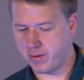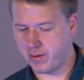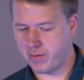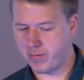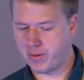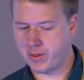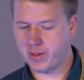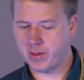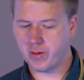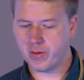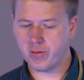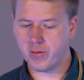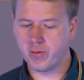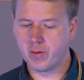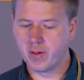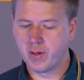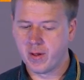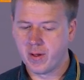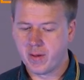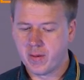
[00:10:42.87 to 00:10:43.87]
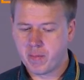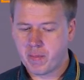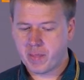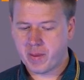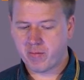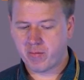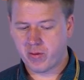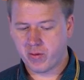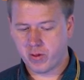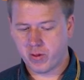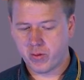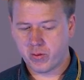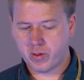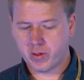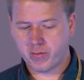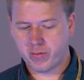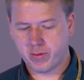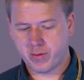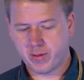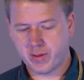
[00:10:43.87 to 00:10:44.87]
a video. We were
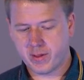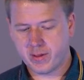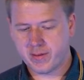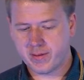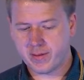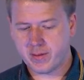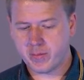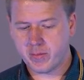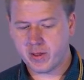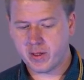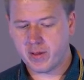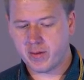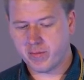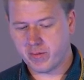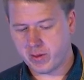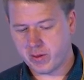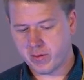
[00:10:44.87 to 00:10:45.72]
looking for the histamine, we